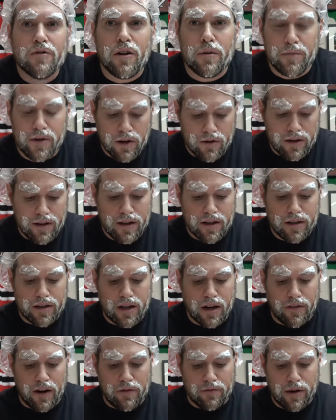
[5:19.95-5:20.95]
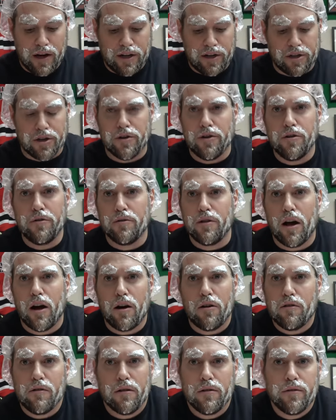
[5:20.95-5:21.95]
though I'm doing this, have I reached a new
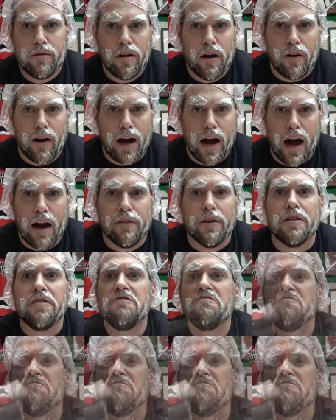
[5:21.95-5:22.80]
low? No, I haven't.